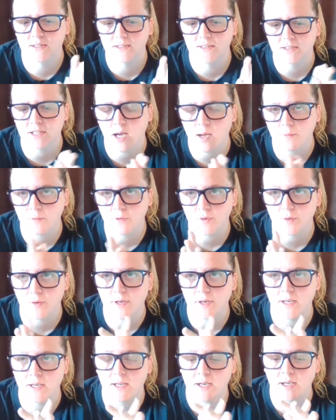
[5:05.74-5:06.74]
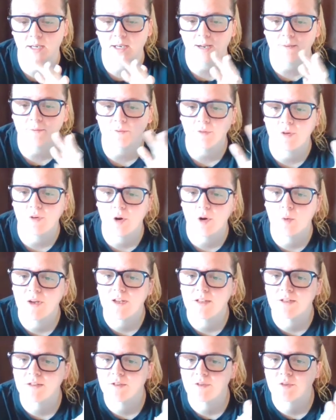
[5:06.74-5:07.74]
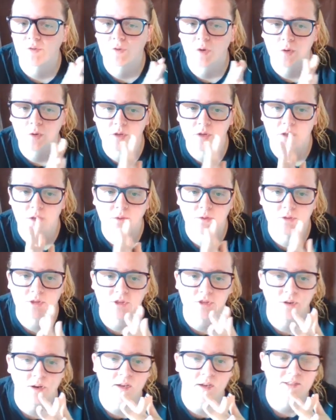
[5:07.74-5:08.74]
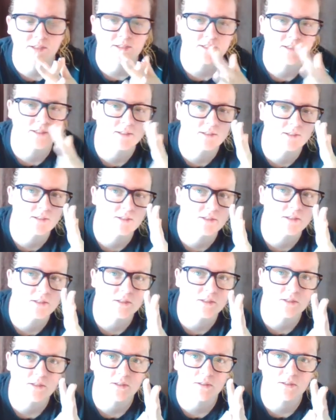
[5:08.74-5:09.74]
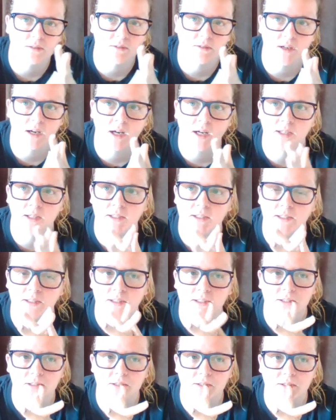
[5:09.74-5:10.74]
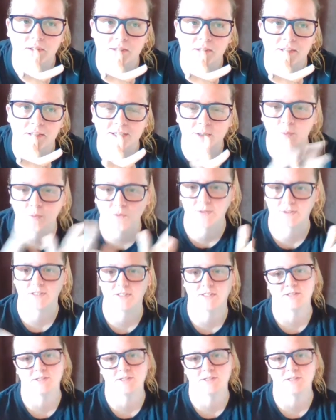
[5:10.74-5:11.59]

Top three, I'd have to throw in the roller coaster accident. I like when they all